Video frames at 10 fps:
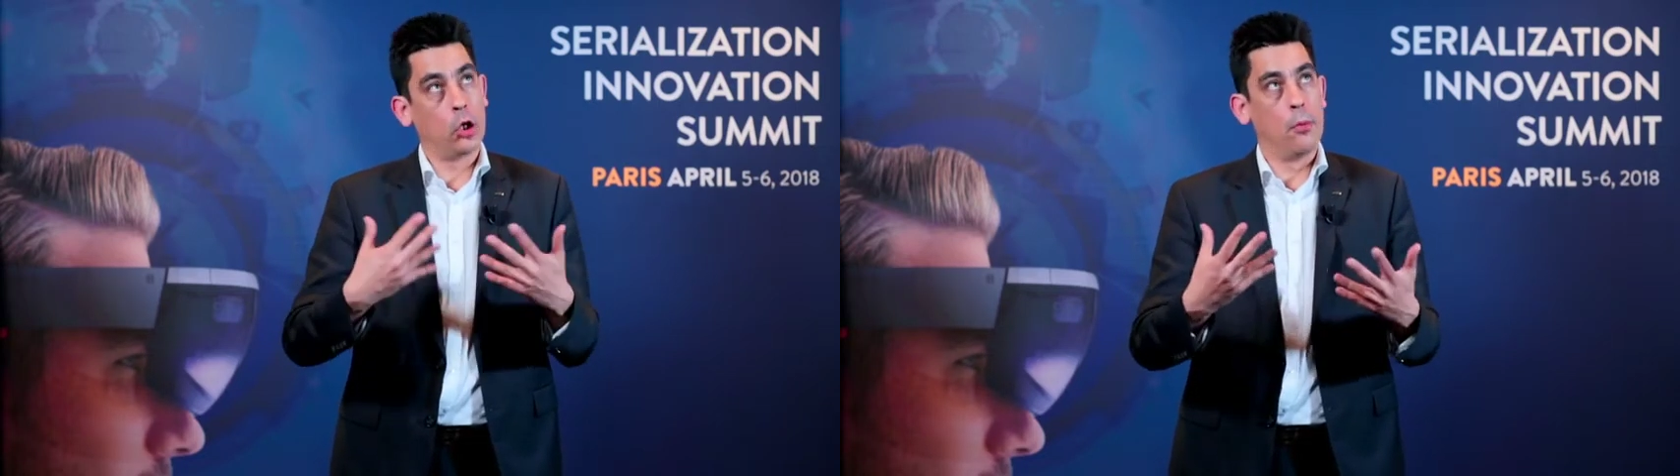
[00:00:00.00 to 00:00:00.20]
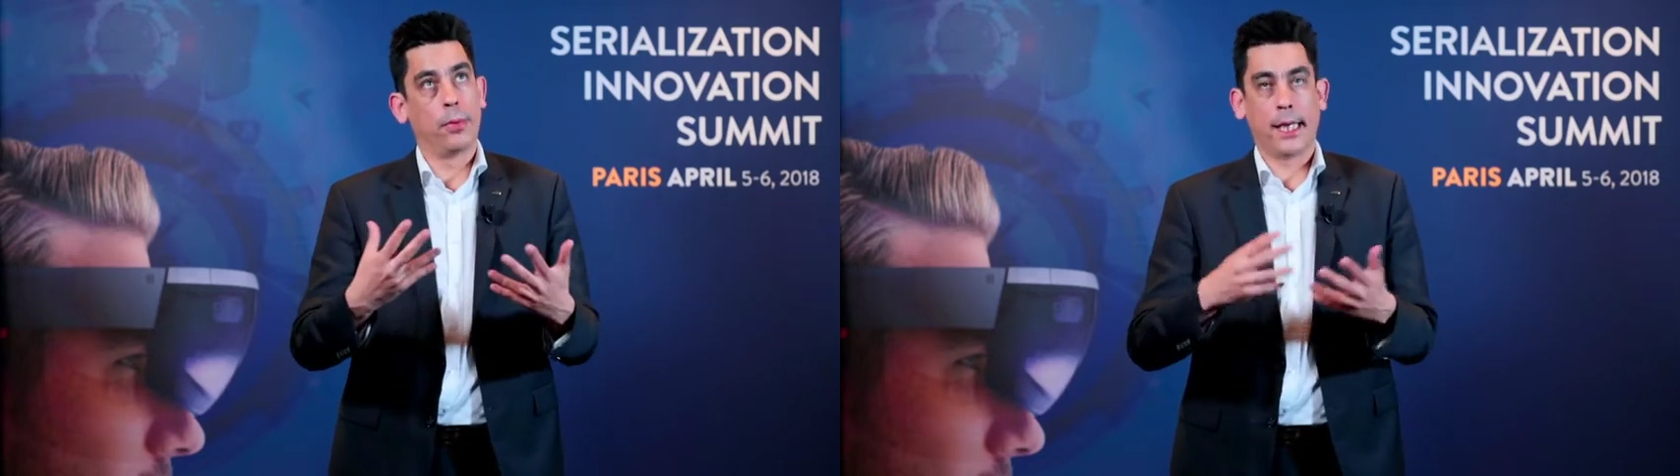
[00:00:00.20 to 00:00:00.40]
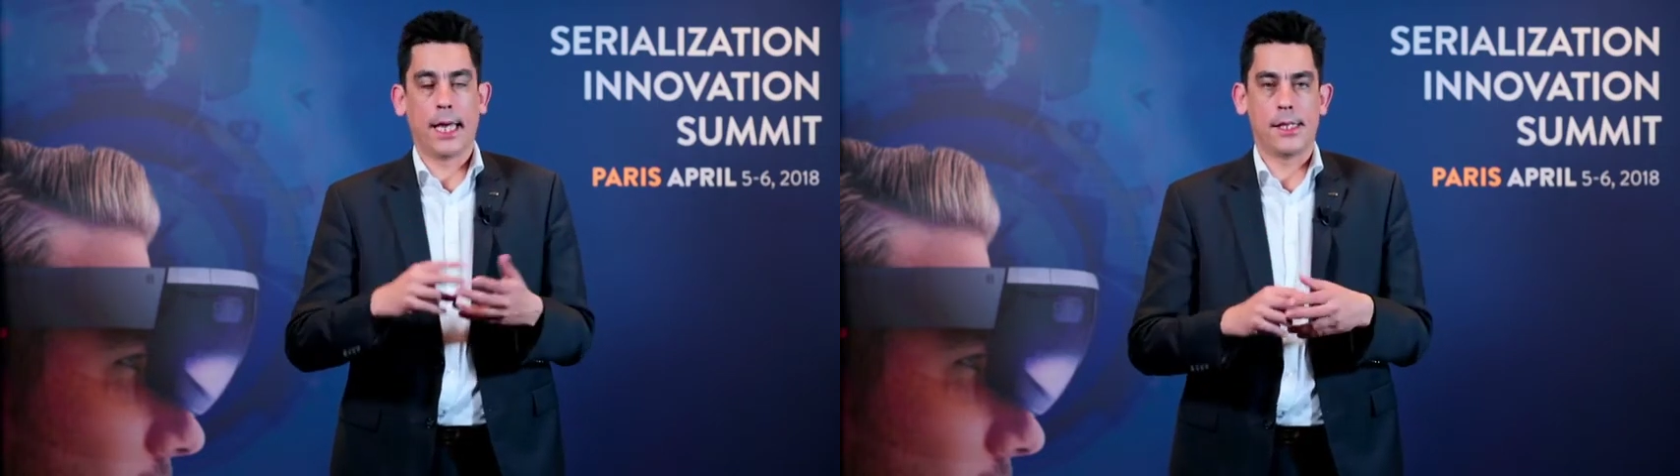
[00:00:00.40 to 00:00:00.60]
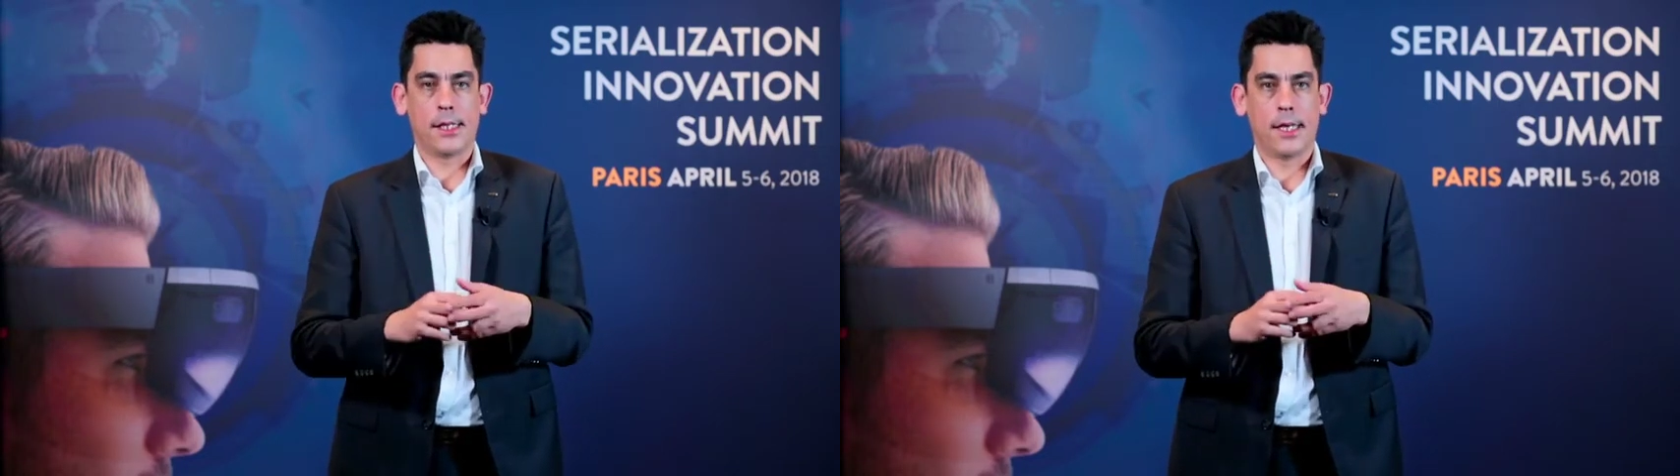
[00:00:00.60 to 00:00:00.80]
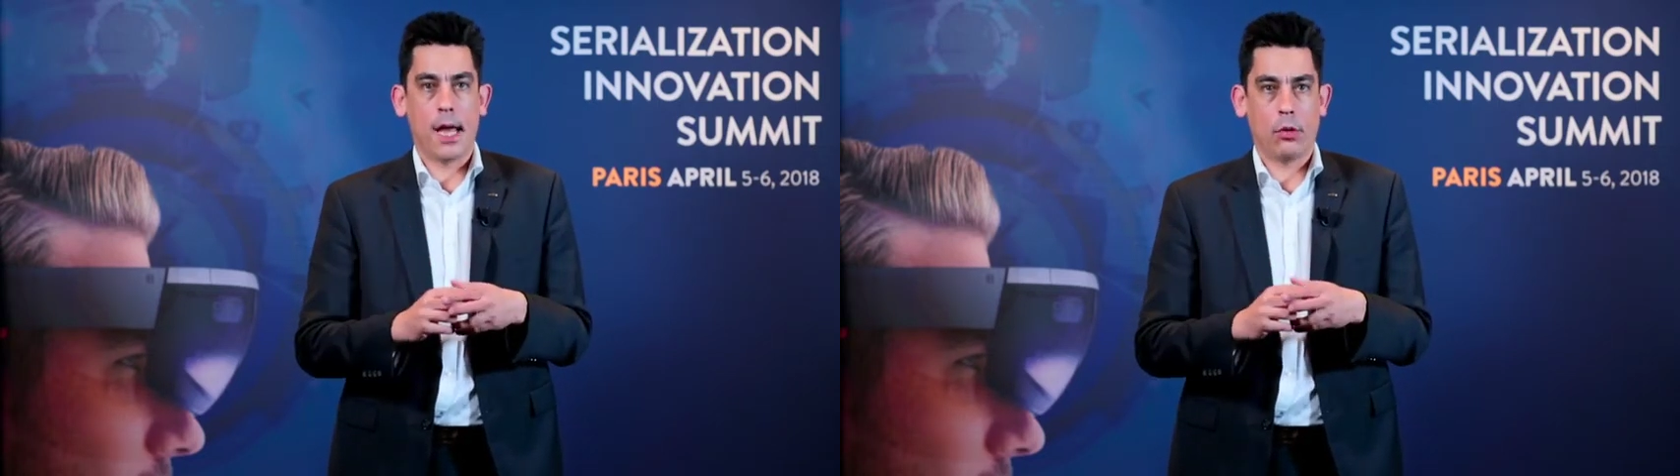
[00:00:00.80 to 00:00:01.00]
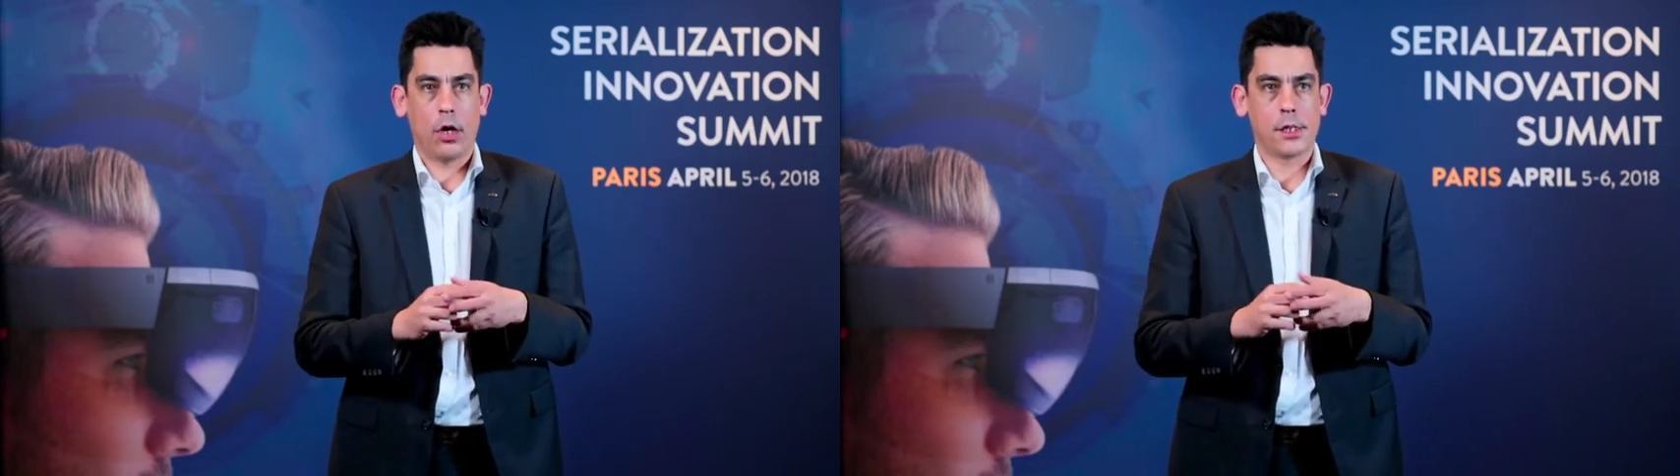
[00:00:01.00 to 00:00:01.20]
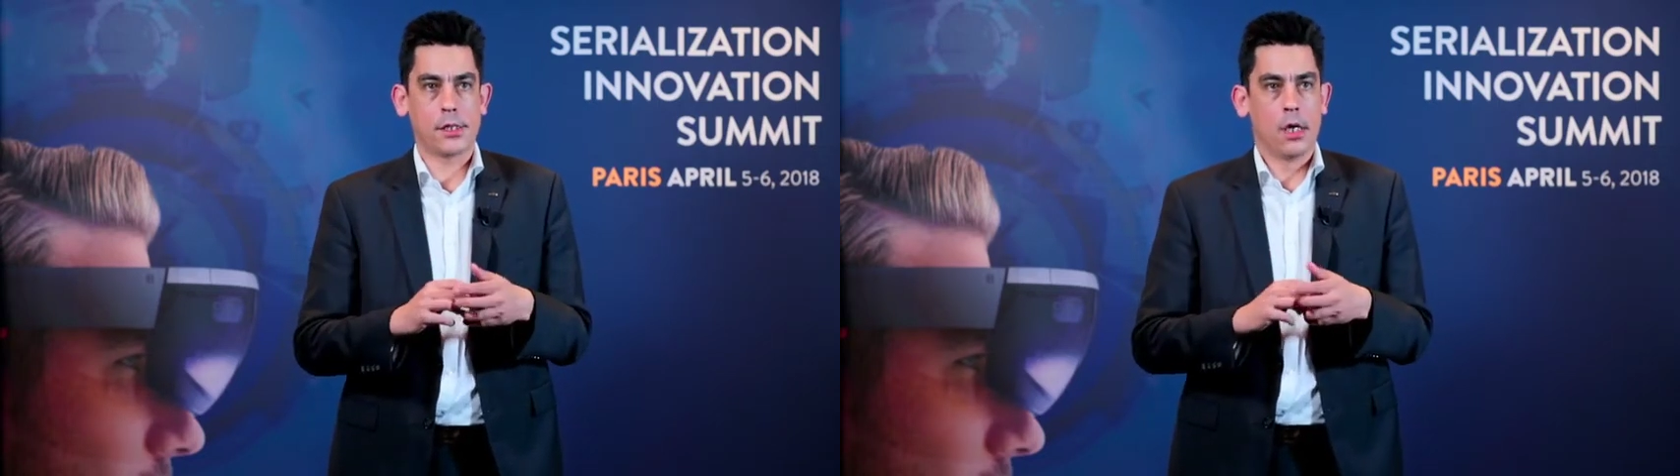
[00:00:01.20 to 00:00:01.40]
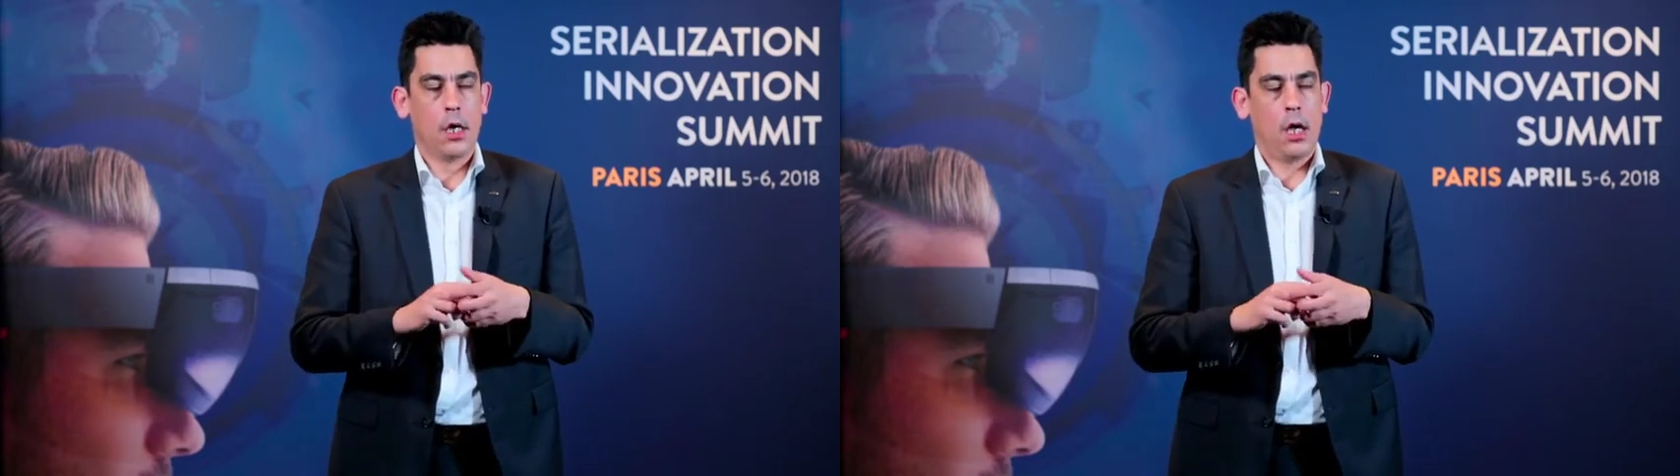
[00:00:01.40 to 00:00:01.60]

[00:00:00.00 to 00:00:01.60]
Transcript: complicated networks.